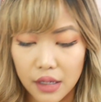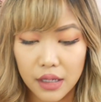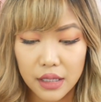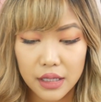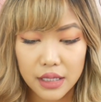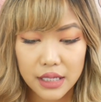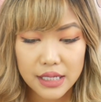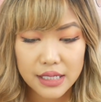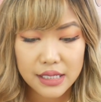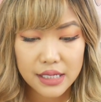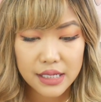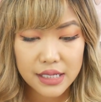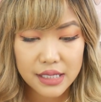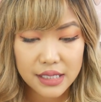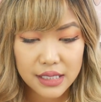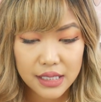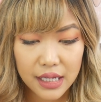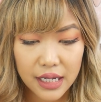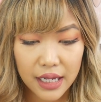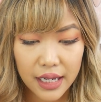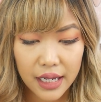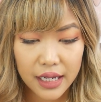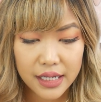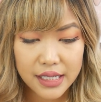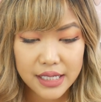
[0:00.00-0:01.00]
This is
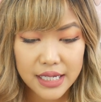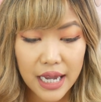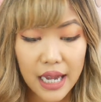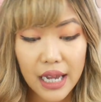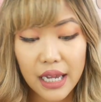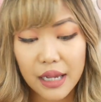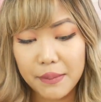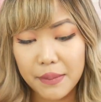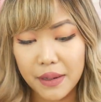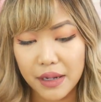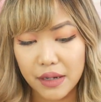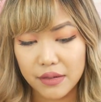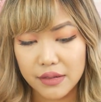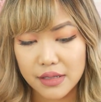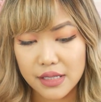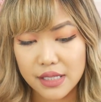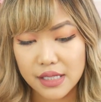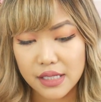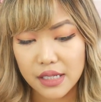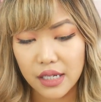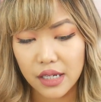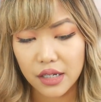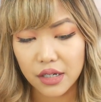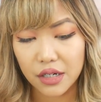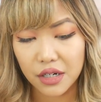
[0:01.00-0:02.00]
the Time Out
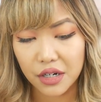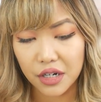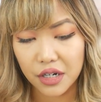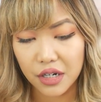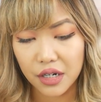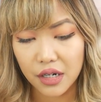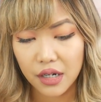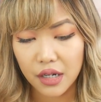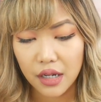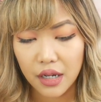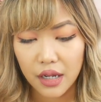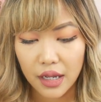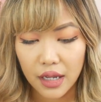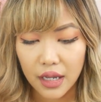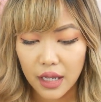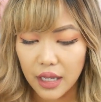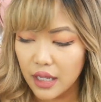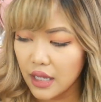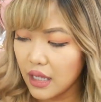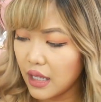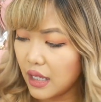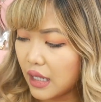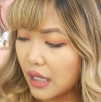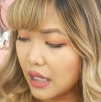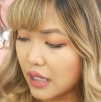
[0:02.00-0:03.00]
sneaker.
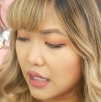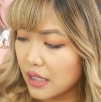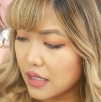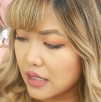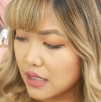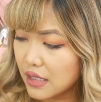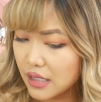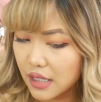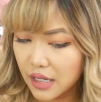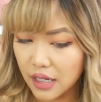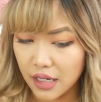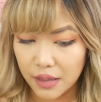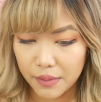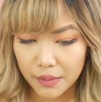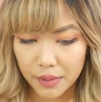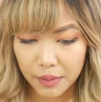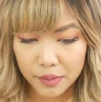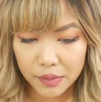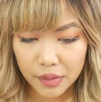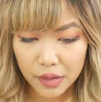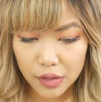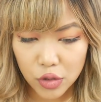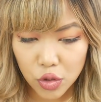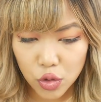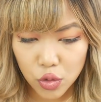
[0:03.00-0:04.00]
And I'm
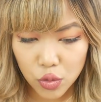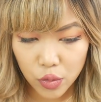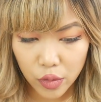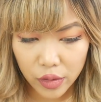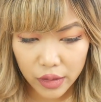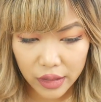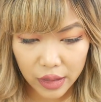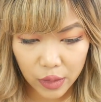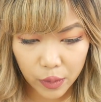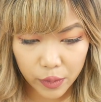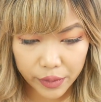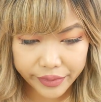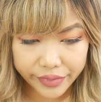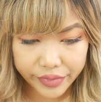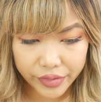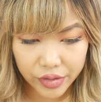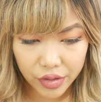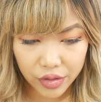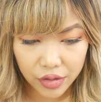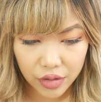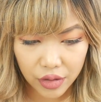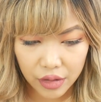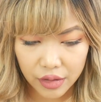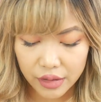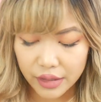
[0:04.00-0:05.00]
not sure what they're
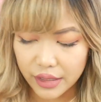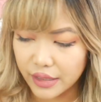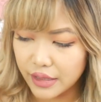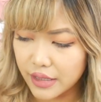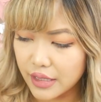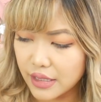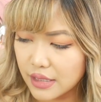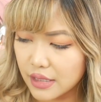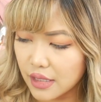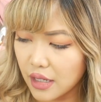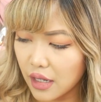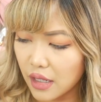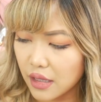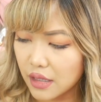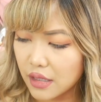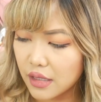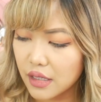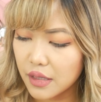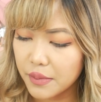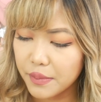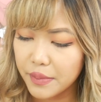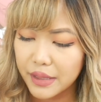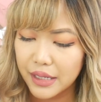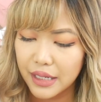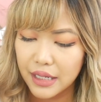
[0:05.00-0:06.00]
calling this color,
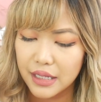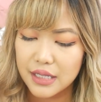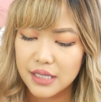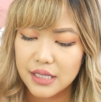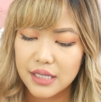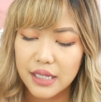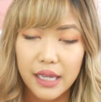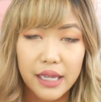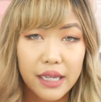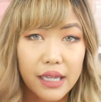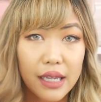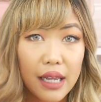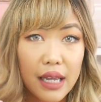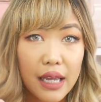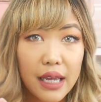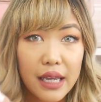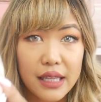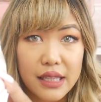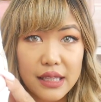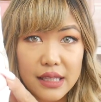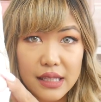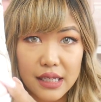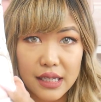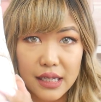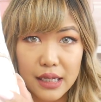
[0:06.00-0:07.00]
but it's
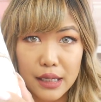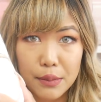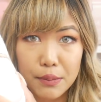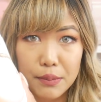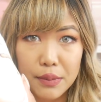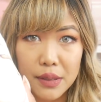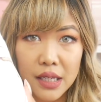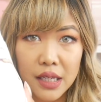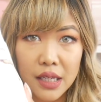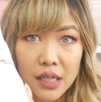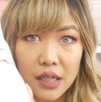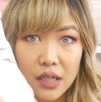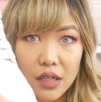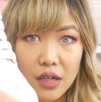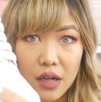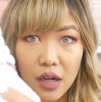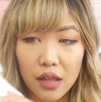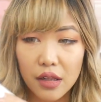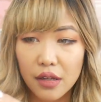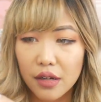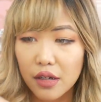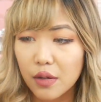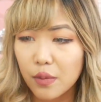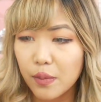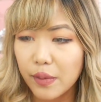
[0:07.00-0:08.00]
the pink
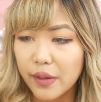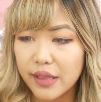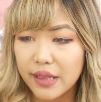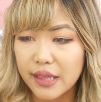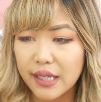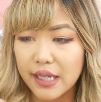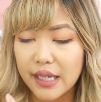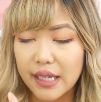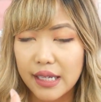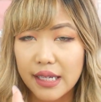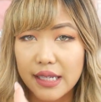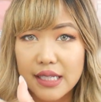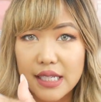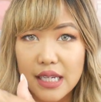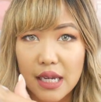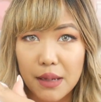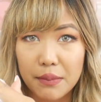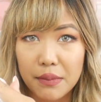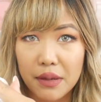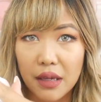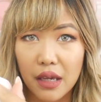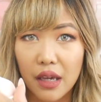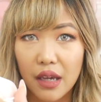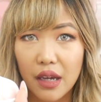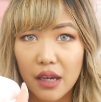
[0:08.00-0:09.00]
color with the
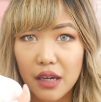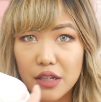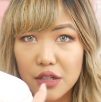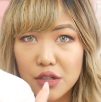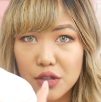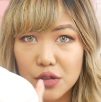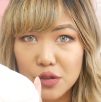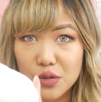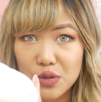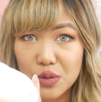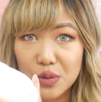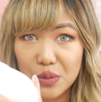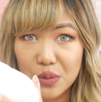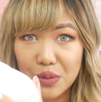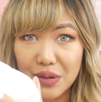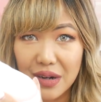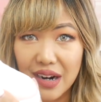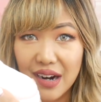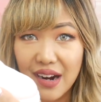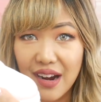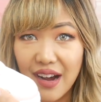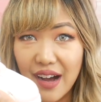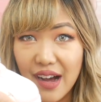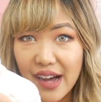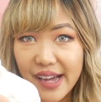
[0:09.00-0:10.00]
demi azure
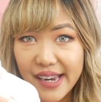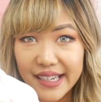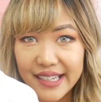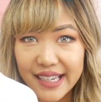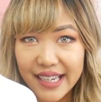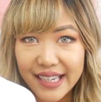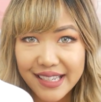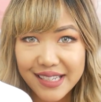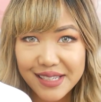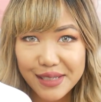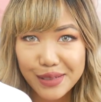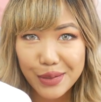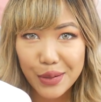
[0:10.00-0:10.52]
on it.